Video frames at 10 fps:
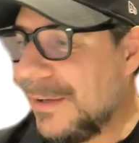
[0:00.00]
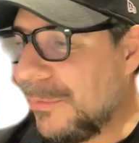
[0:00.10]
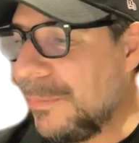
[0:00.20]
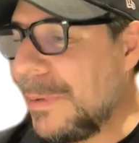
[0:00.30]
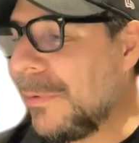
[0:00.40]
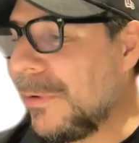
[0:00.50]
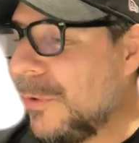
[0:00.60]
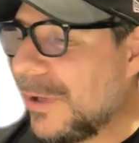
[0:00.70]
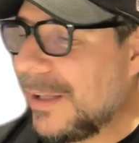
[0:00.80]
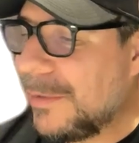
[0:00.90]
When people
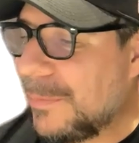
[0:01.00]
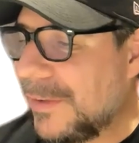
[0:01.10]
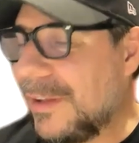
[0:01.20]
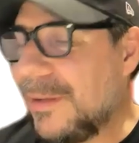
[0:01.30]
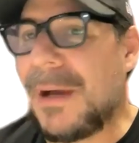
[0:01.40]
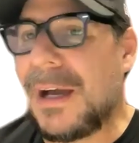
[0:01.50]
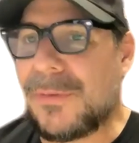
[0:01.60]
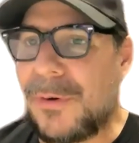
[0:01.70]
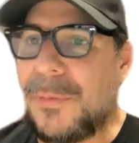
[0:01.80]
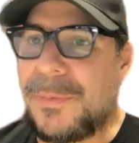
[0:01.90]
look at the Brazil
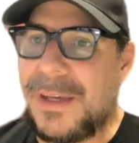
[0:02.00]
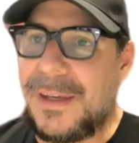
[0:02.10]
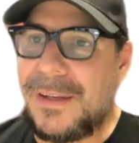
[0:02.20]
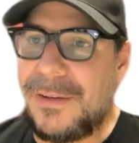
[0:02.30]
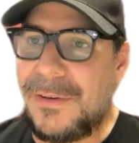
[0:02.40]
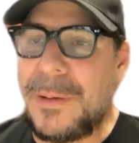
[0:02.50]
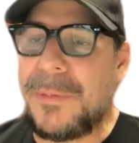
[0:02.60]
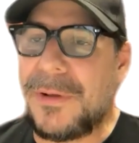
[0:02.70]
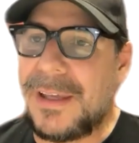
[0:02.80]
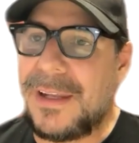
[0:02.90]
macro update,
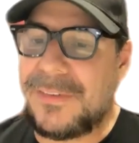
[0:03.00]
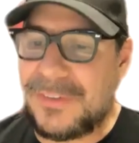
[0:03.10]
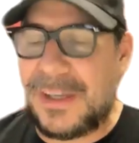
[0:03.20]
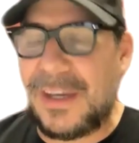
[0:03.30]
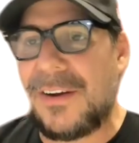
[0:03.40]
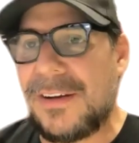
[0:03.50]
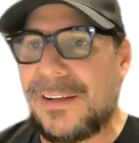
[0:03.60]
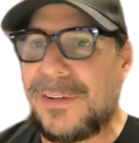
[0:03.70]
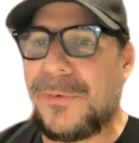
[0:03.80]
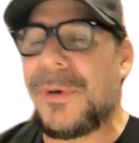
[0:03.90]
people get scared
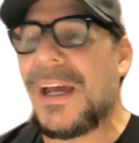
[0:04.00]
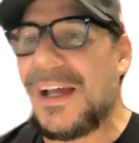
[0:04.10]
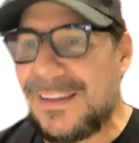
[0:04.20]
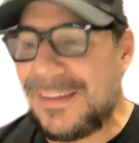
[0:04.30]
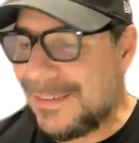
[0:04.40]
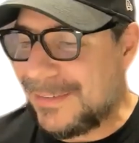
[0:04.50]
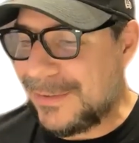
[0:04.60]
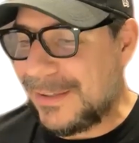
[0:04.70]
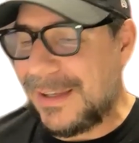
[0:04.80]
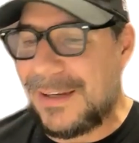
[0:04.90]
that the real is
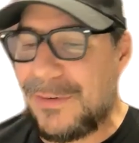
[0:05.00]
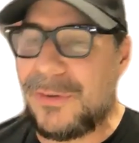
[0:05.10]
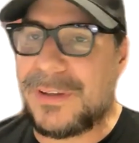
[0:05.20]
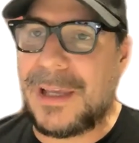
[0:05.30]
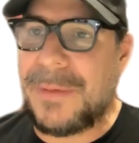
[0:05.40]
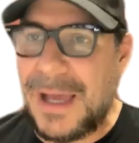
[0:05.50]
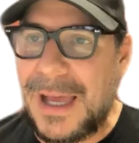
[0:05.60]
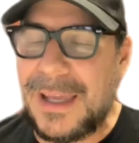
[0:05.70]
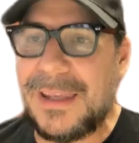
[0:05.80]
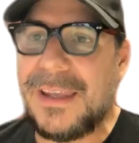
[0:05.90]
an all-time
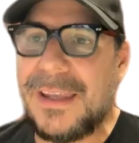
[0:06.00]
high